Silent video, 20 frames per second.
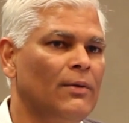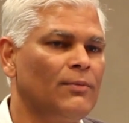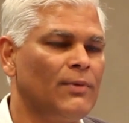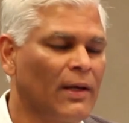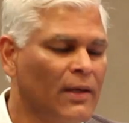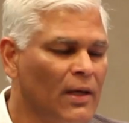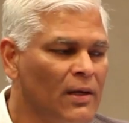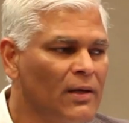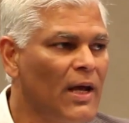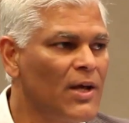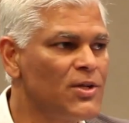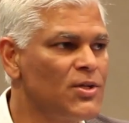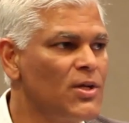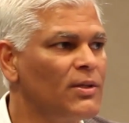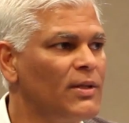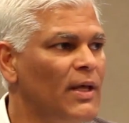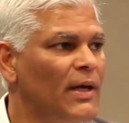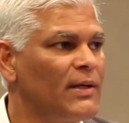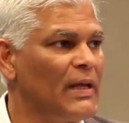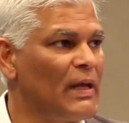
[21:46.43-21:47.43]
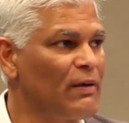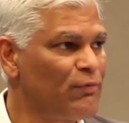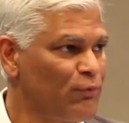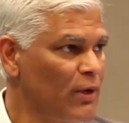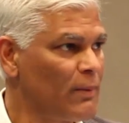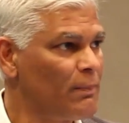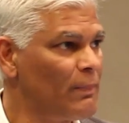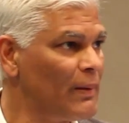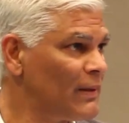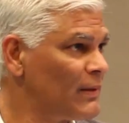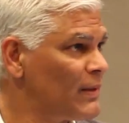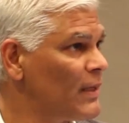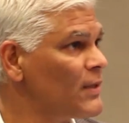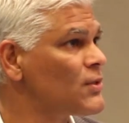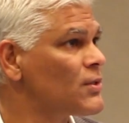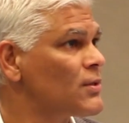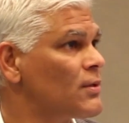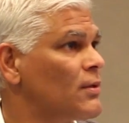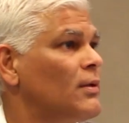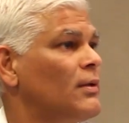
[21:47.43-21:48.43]
recognizing that if we build
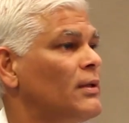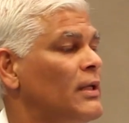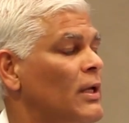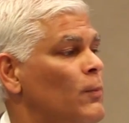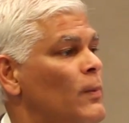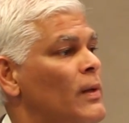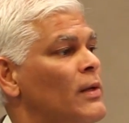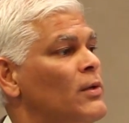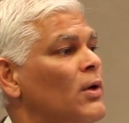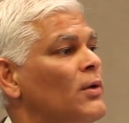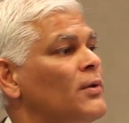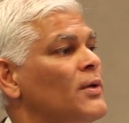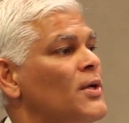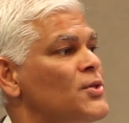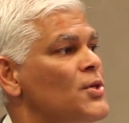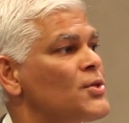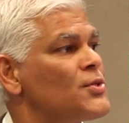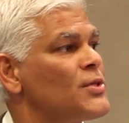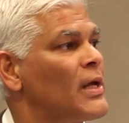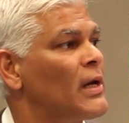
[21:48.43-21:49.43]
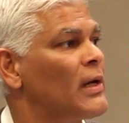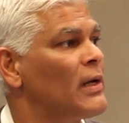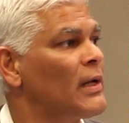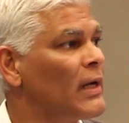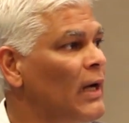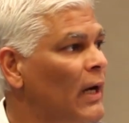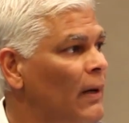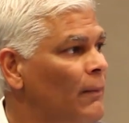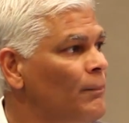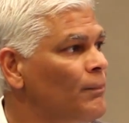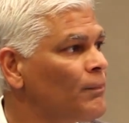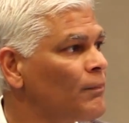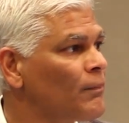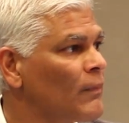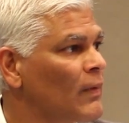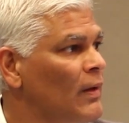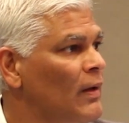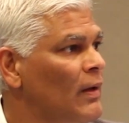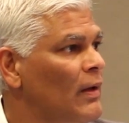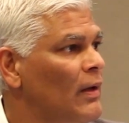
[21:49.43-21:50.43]
it, they will not necessarily come.
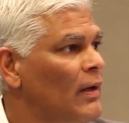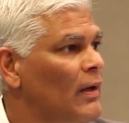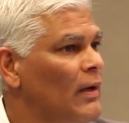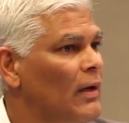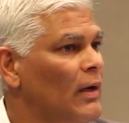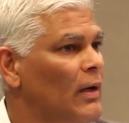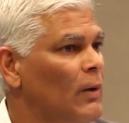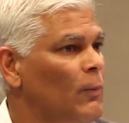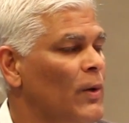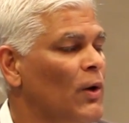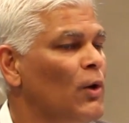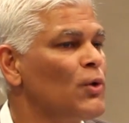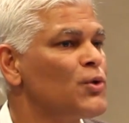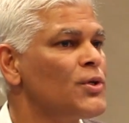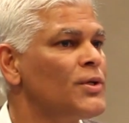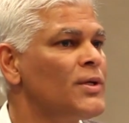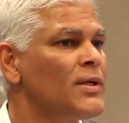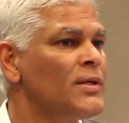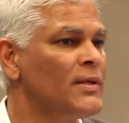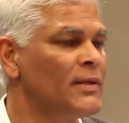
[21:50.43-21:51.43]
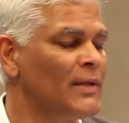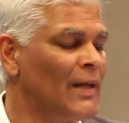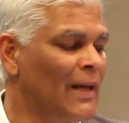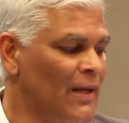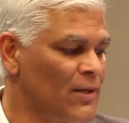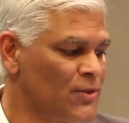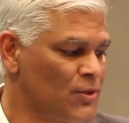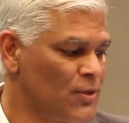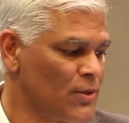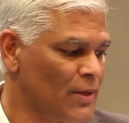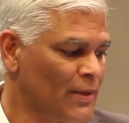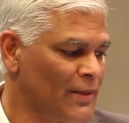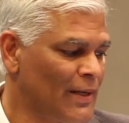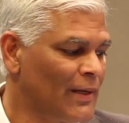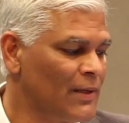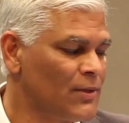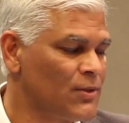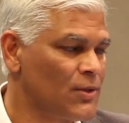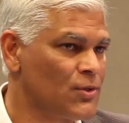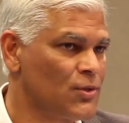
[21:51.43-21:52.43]
We also did an
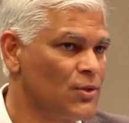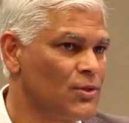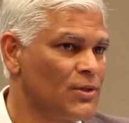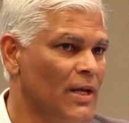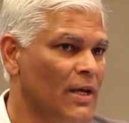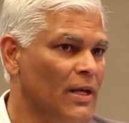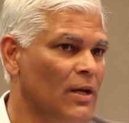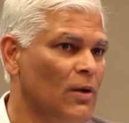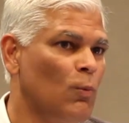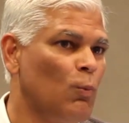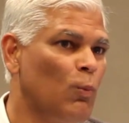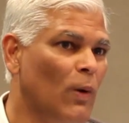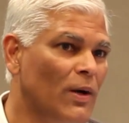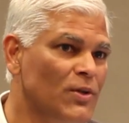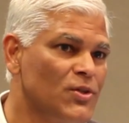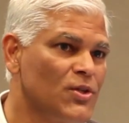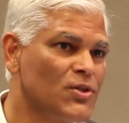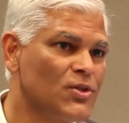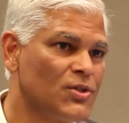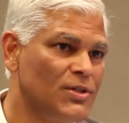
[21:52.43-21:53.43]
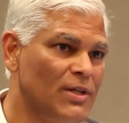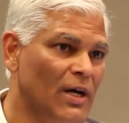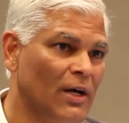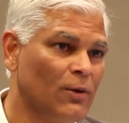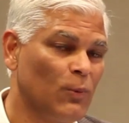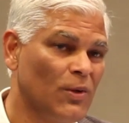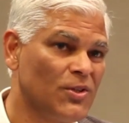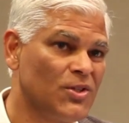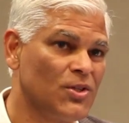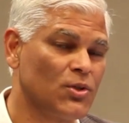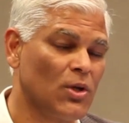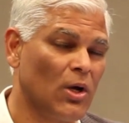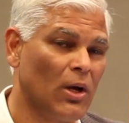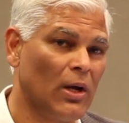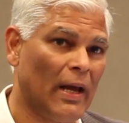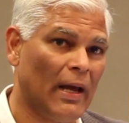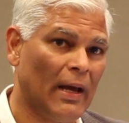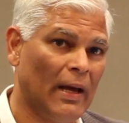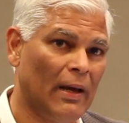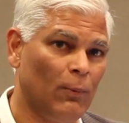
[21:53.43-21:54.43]
analysis to say, once it's done,
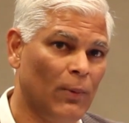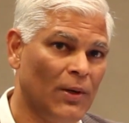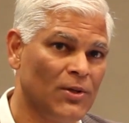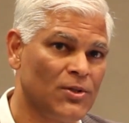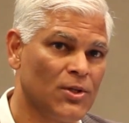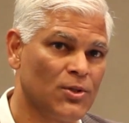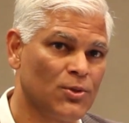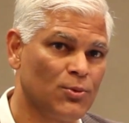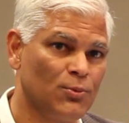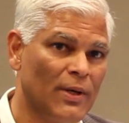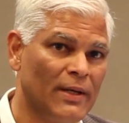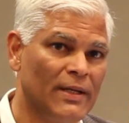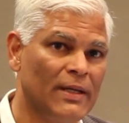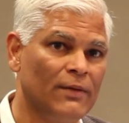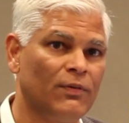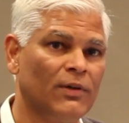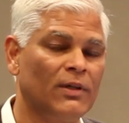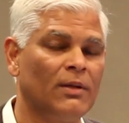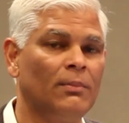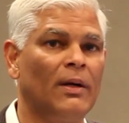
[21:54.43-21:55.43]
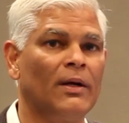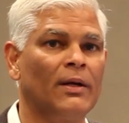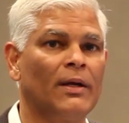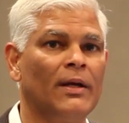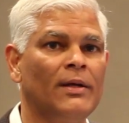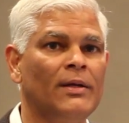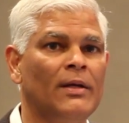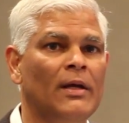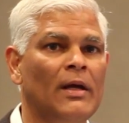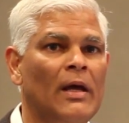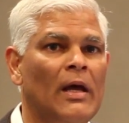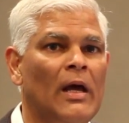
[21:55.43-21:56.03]
once it's ready for the market,